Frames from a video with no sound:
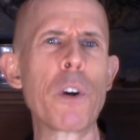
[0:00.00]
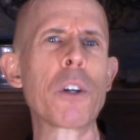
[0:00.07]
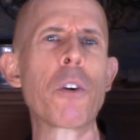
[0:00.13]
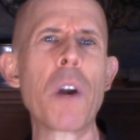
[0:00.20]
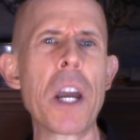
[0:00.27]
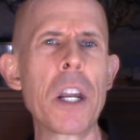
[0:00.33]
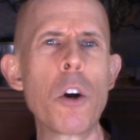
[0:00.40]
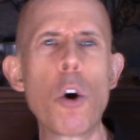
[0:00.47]

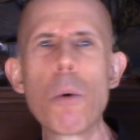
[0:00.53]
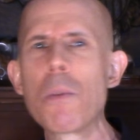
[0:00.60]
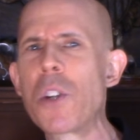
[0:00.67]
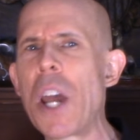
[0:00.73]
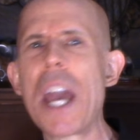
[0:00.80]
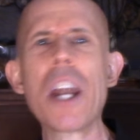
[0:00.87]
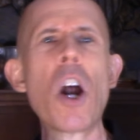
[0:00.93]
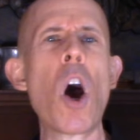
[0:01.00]
Granholm
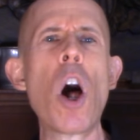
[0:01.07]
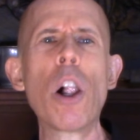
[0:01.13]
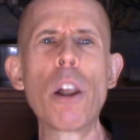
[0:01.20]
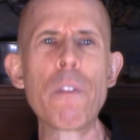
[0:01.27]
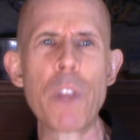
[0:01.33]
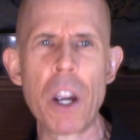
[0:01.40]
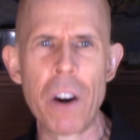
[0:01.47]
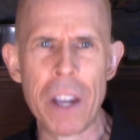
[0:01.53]
and all
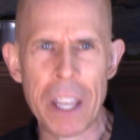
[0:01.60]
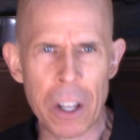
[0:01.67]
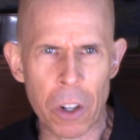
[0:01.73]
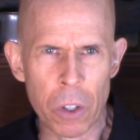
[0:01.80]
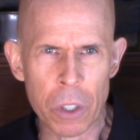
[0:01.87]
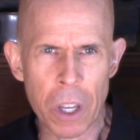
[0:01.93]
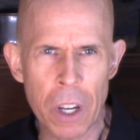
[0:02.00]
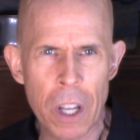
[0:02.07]
of their
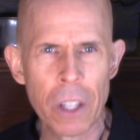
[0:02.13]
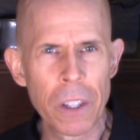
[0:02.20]
ilk